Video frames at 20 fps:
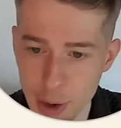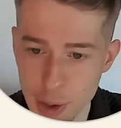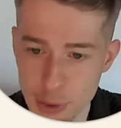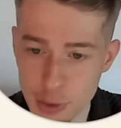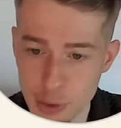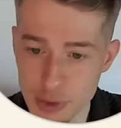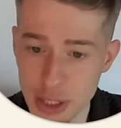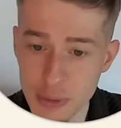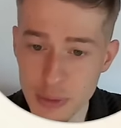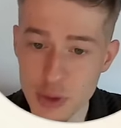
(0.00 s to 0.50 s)

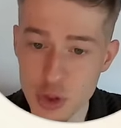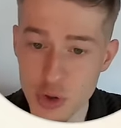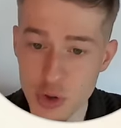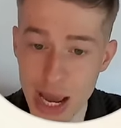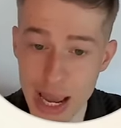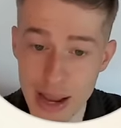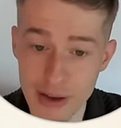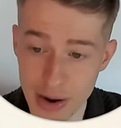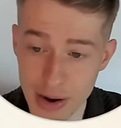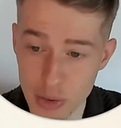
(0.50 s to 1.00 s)
So instead of
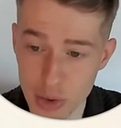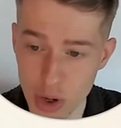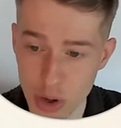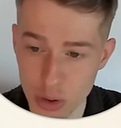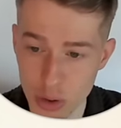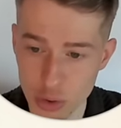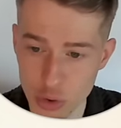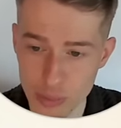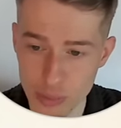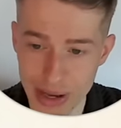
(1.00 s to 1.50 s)
trying very
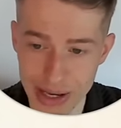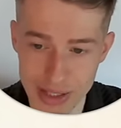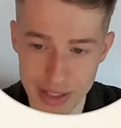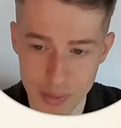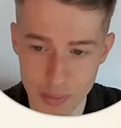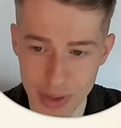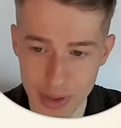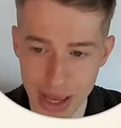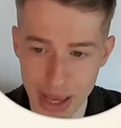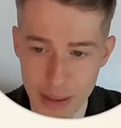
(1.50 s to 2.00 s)
hard to make
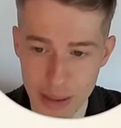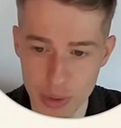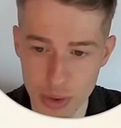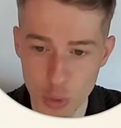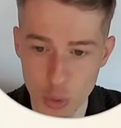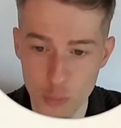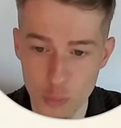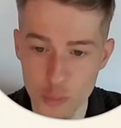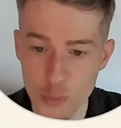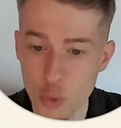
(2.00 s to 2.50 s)
something
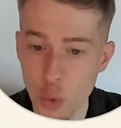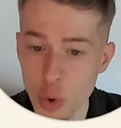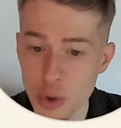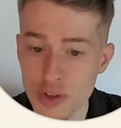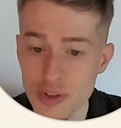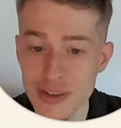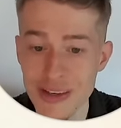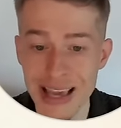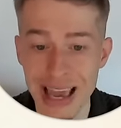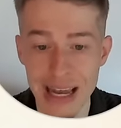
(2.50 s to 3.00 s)
happen or
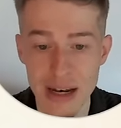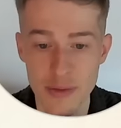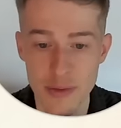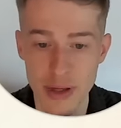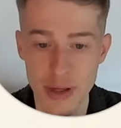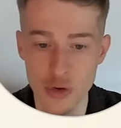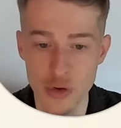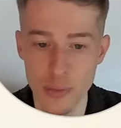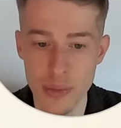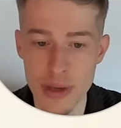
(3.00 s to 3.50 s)
forcing
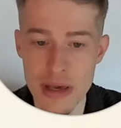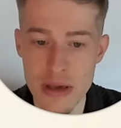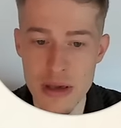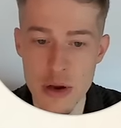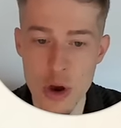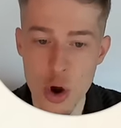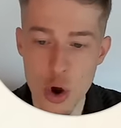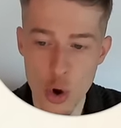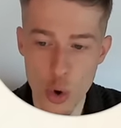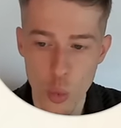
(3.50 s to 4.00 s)
anything into
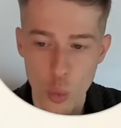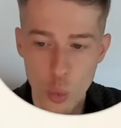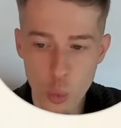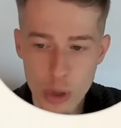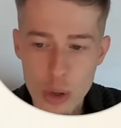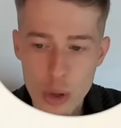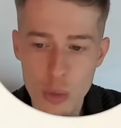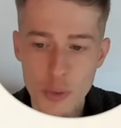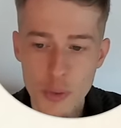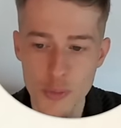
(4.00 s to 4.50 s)
being,
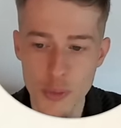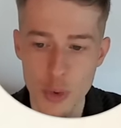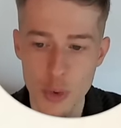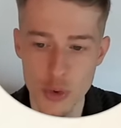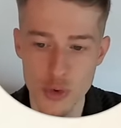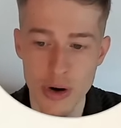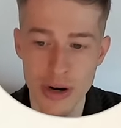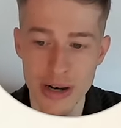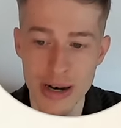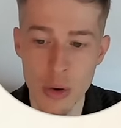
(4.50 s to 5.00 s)
we want to
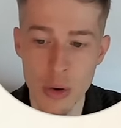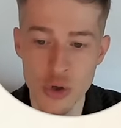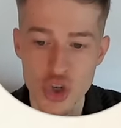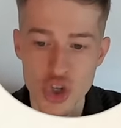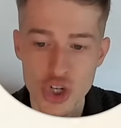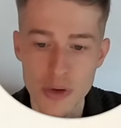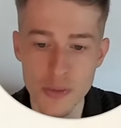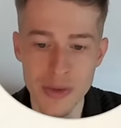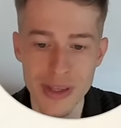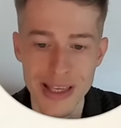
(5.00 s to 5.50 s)
focus right now on
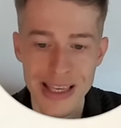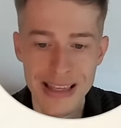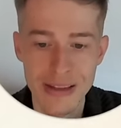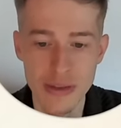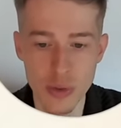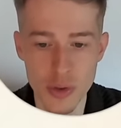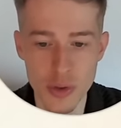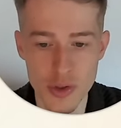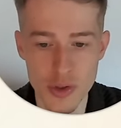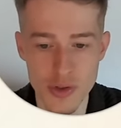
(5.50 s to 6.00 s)
shifting
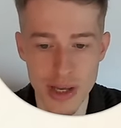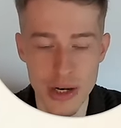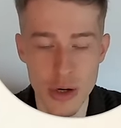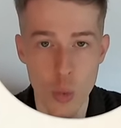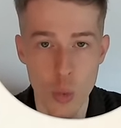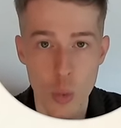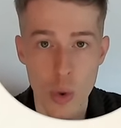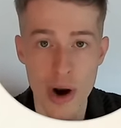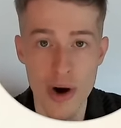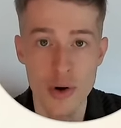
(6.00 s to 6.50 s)
into the
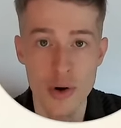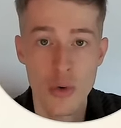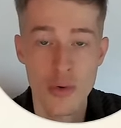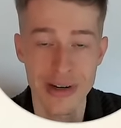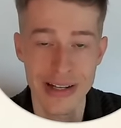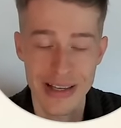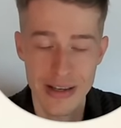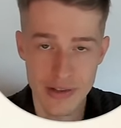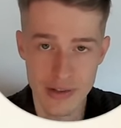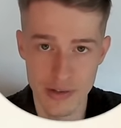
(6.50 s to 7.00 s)
state where it
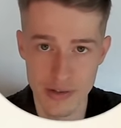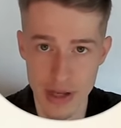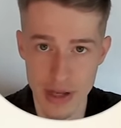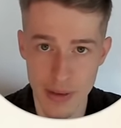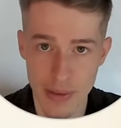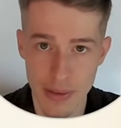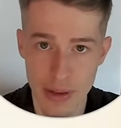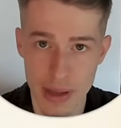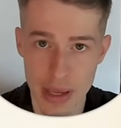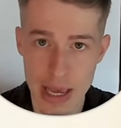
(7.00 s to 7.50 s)
already is
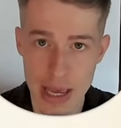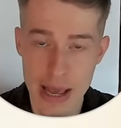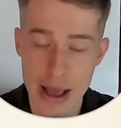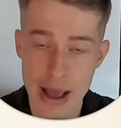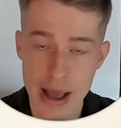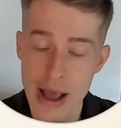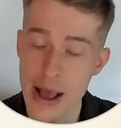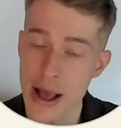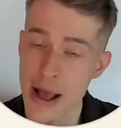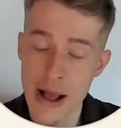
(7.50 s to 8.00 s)
done.
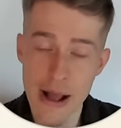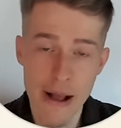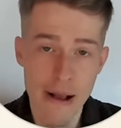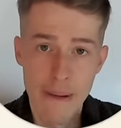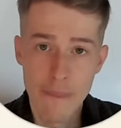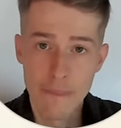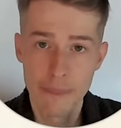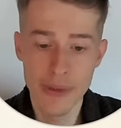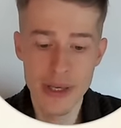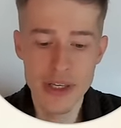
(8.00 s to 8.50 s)

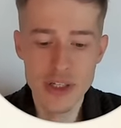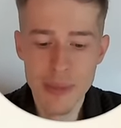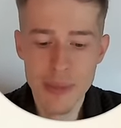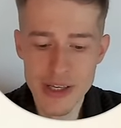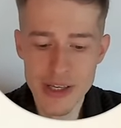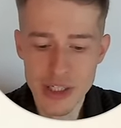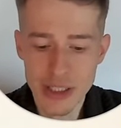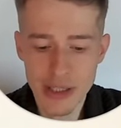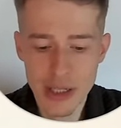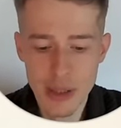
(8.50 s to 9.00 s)
These are
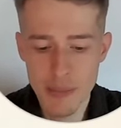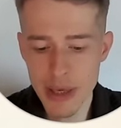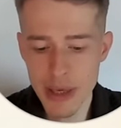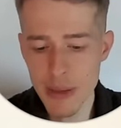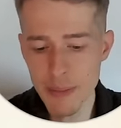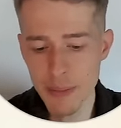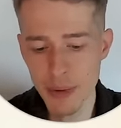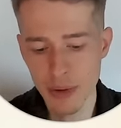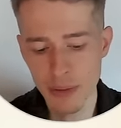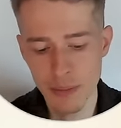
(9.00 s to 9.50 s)
basically the
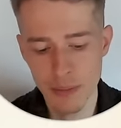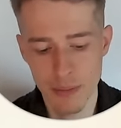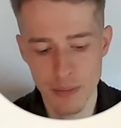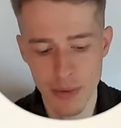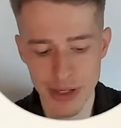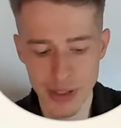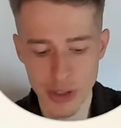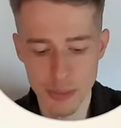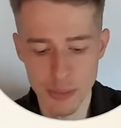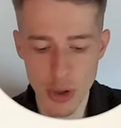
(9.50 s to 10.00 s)
people,
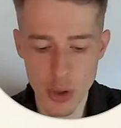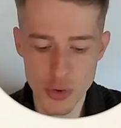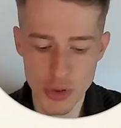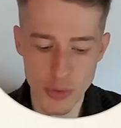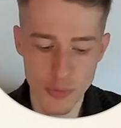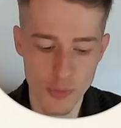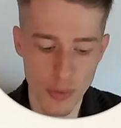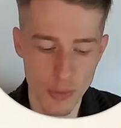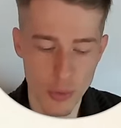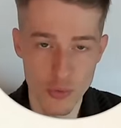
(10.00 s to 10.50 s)
right, that approach
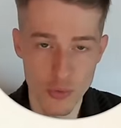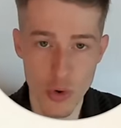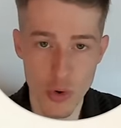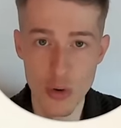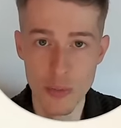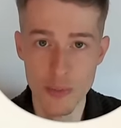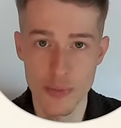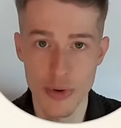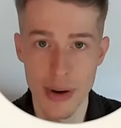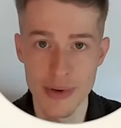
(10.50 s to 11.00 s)
it from the
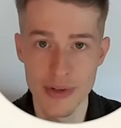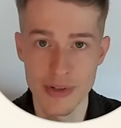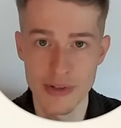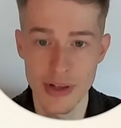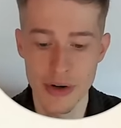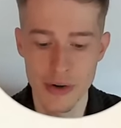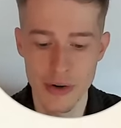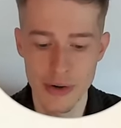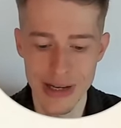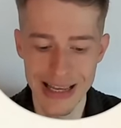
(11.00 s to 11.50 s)
wrong premise,
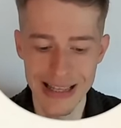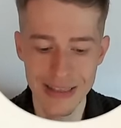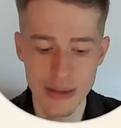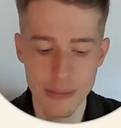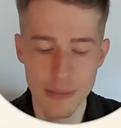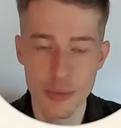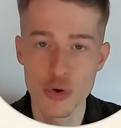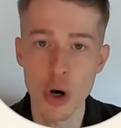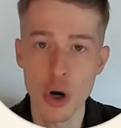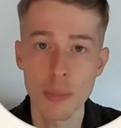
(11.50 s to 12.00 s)
that are in
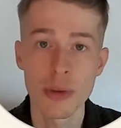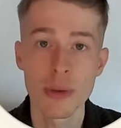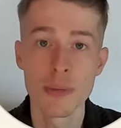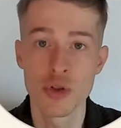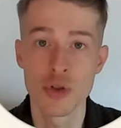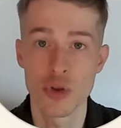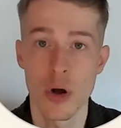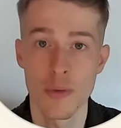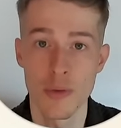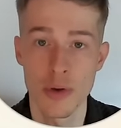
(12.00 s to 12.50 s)
the
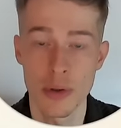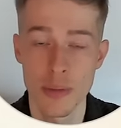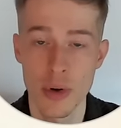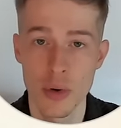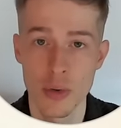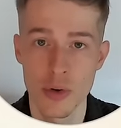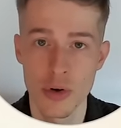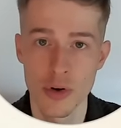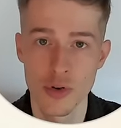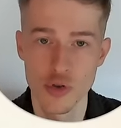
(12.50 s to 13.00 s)
problem-solving
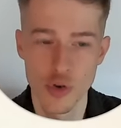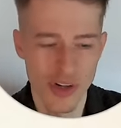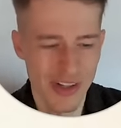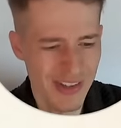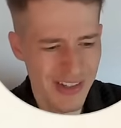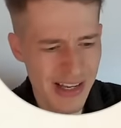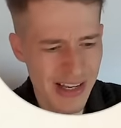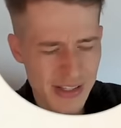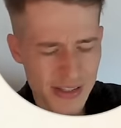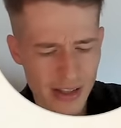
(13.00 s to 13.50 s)
mode. So they
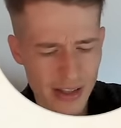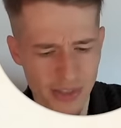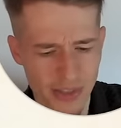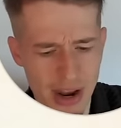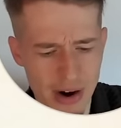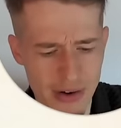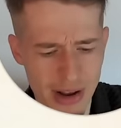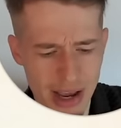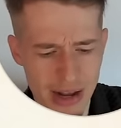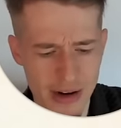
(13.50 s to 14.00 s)
see it's not
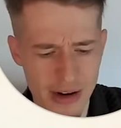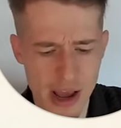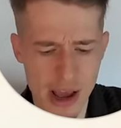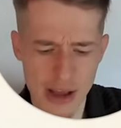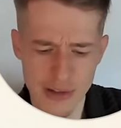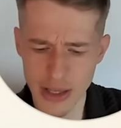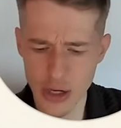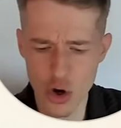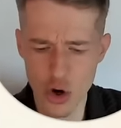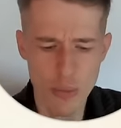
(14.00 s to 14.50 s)
there yet,
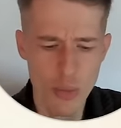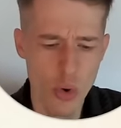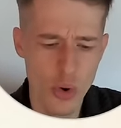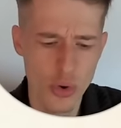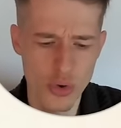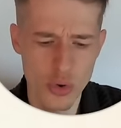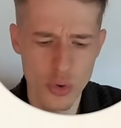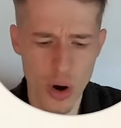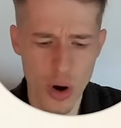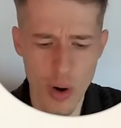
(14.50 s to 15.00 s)
they go
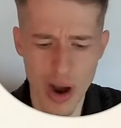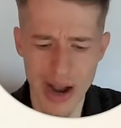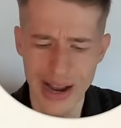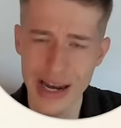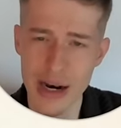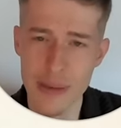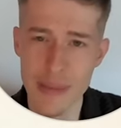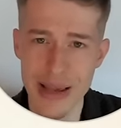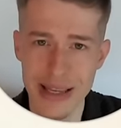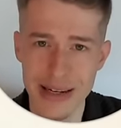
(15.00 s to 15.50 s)
more into, oh, how
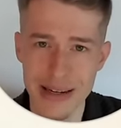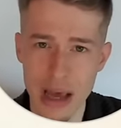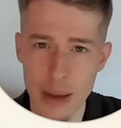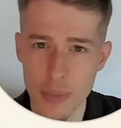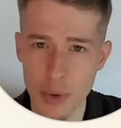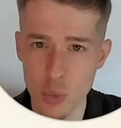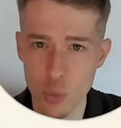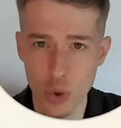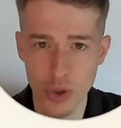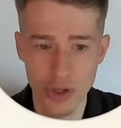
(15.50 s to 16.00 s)
can I make it
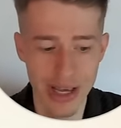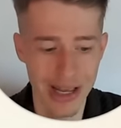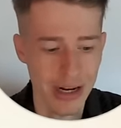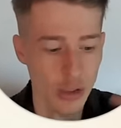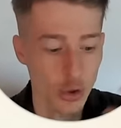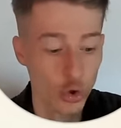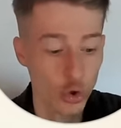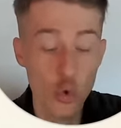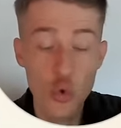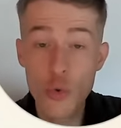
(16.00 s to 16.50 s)
happen? What can
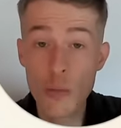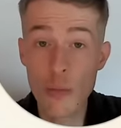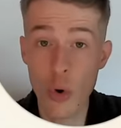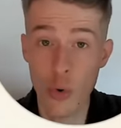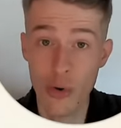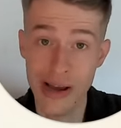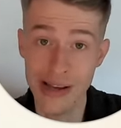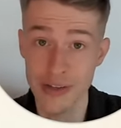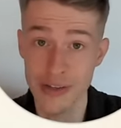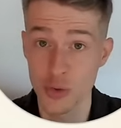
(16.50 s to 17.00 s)
I do
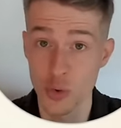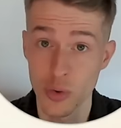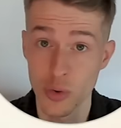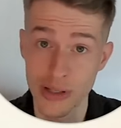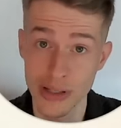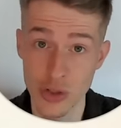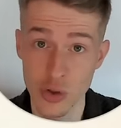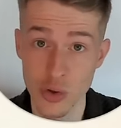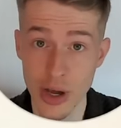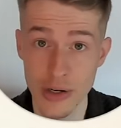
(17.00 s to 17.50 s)
more
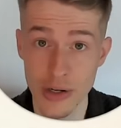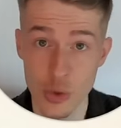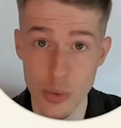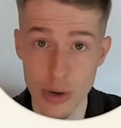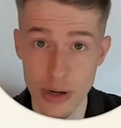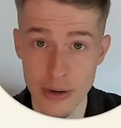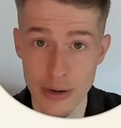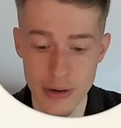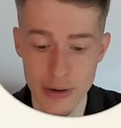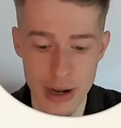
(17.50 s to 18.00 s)
externally to get it
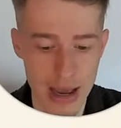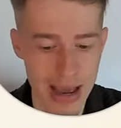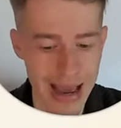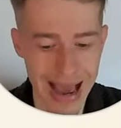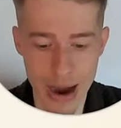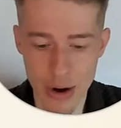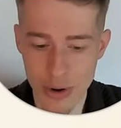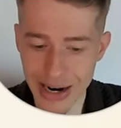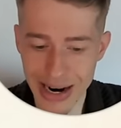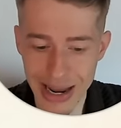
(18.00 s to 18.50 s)
quicker?
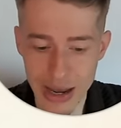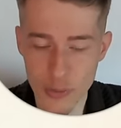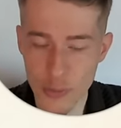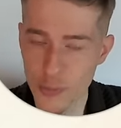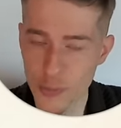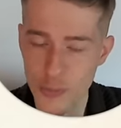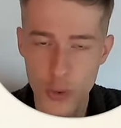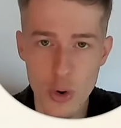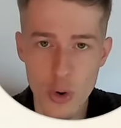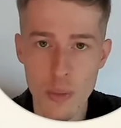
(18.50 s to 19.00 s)
How can I
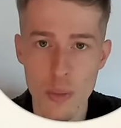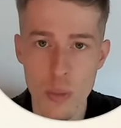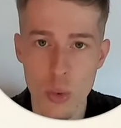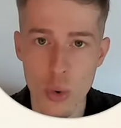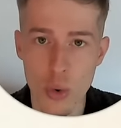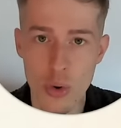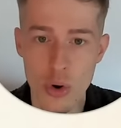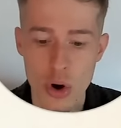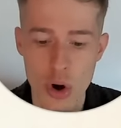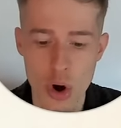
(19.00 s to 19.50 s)
affirm
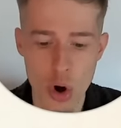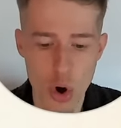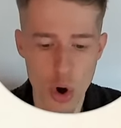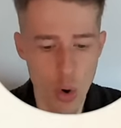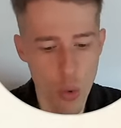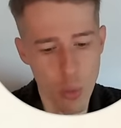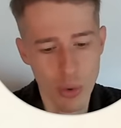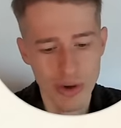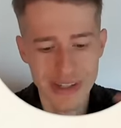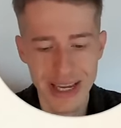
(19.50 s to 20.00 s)
more?
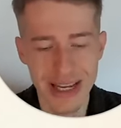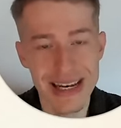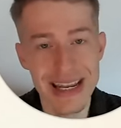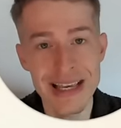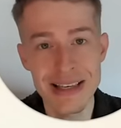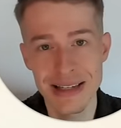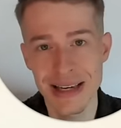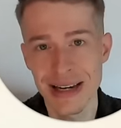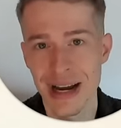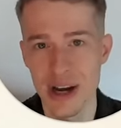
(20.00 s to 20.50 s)
What
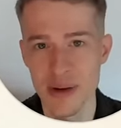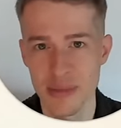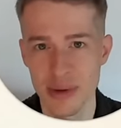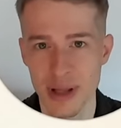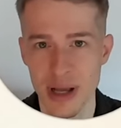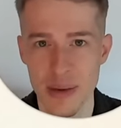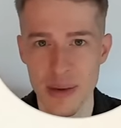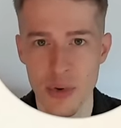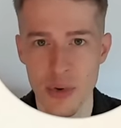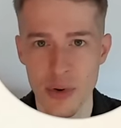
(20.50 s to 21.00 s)
techniques can I
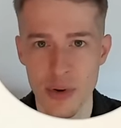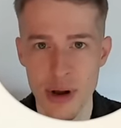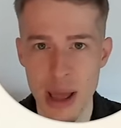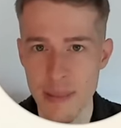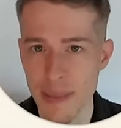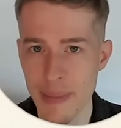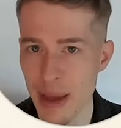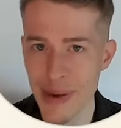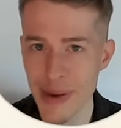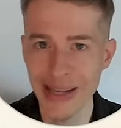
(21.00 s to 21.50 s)
apply more?
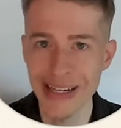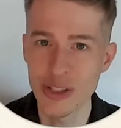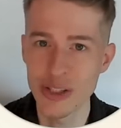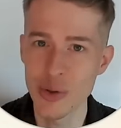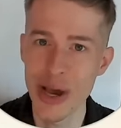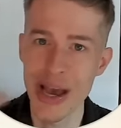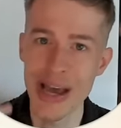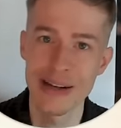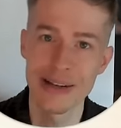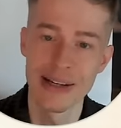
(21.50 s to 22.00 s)
Maybe I need
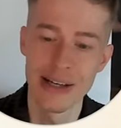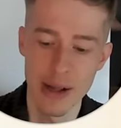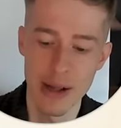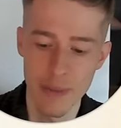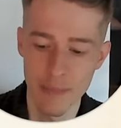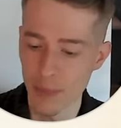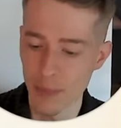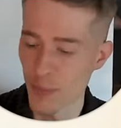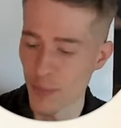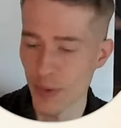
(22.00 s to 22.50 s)
to add
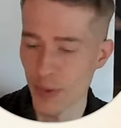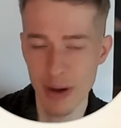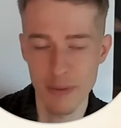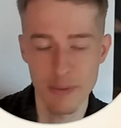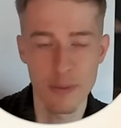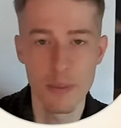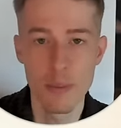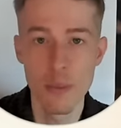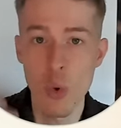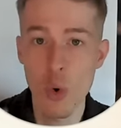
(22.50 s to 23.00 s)

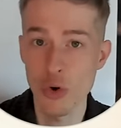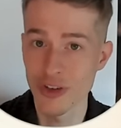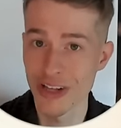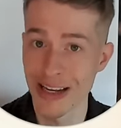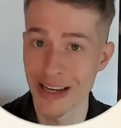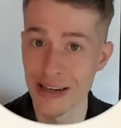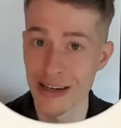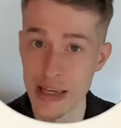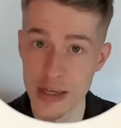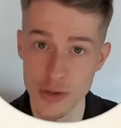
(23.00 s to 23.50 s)
5 more
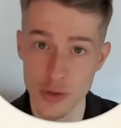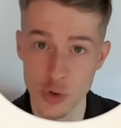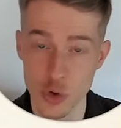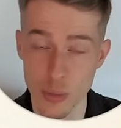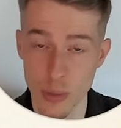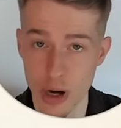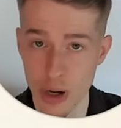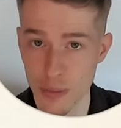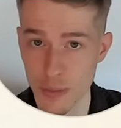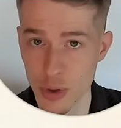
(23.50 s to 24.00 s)
techniques
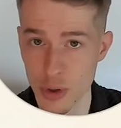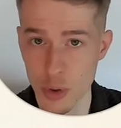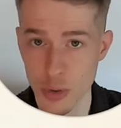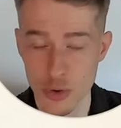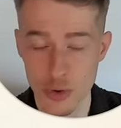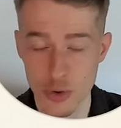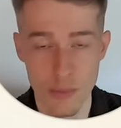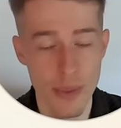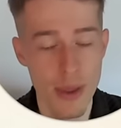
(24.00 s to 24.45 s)
into my approach.